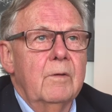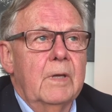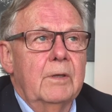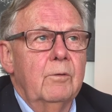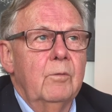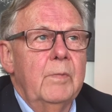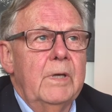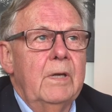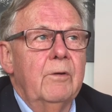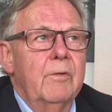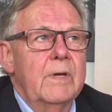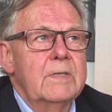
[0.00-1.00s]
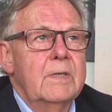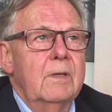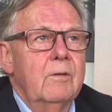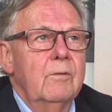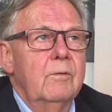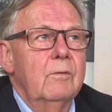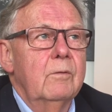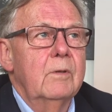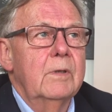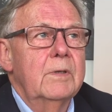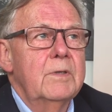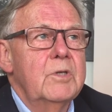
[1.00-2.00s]
that could be interesting
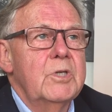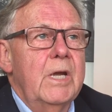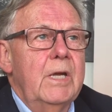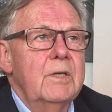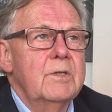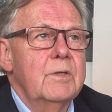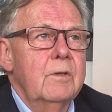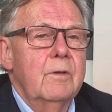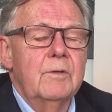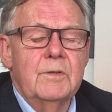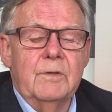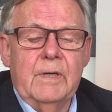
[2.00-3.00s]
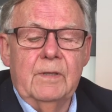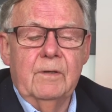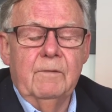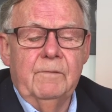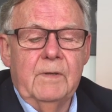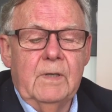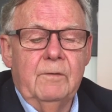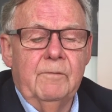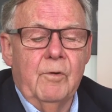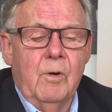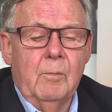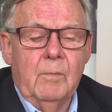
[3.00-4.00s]
to uh, change the strategy field
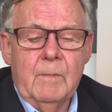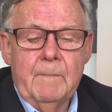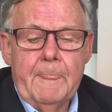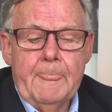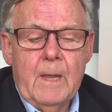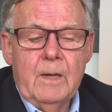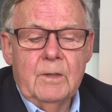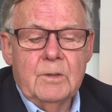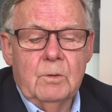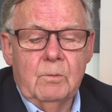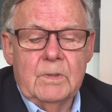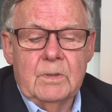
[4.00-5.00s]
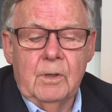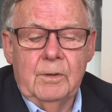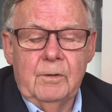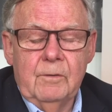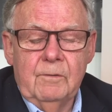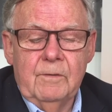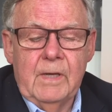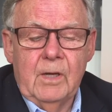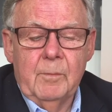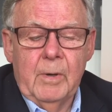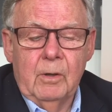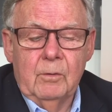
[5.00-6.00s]
from. So we started to
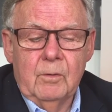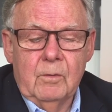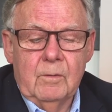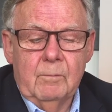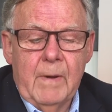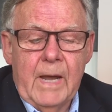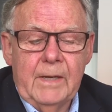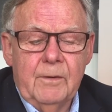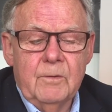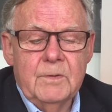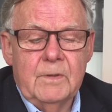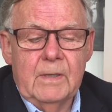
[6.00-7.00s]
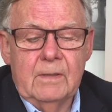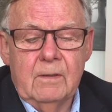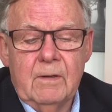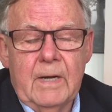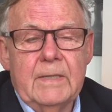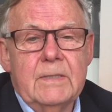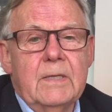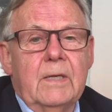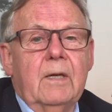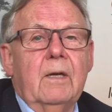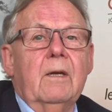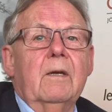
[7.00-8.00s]
think about micro
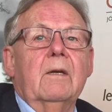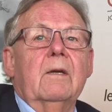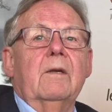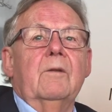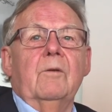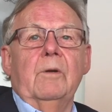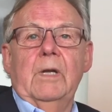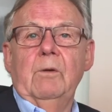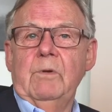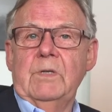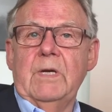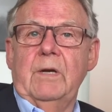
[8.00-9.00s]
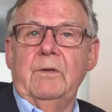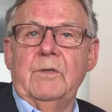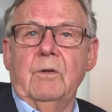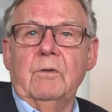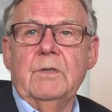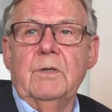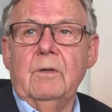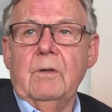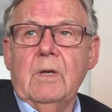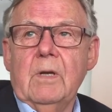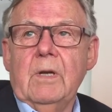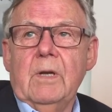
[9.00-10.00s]
strategizing uh, together with Gerry Johnson,
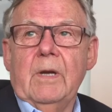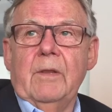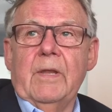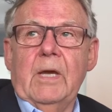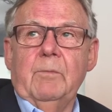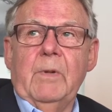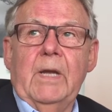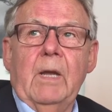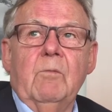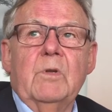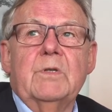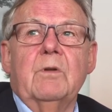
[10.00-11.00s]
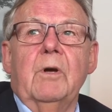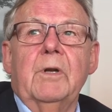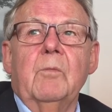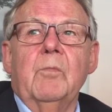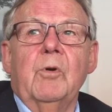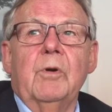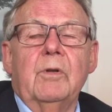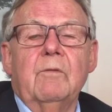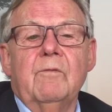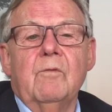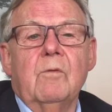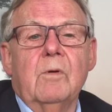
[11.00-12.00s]
and that became the starting point
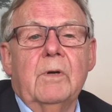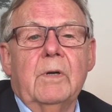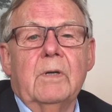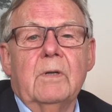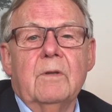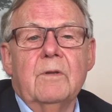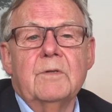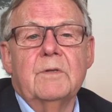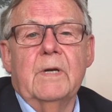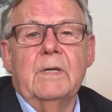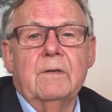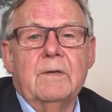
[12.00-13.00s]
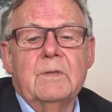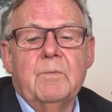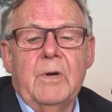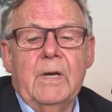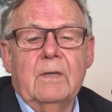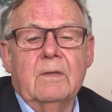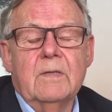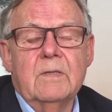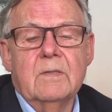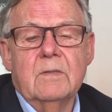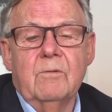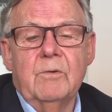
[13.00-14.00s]
for uh, the strategy as
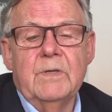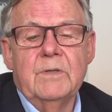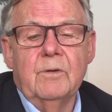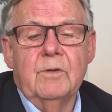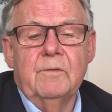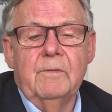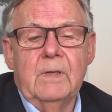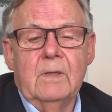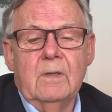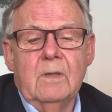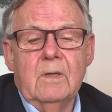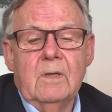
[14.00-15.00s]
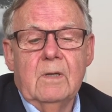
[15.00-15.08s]
practice research field.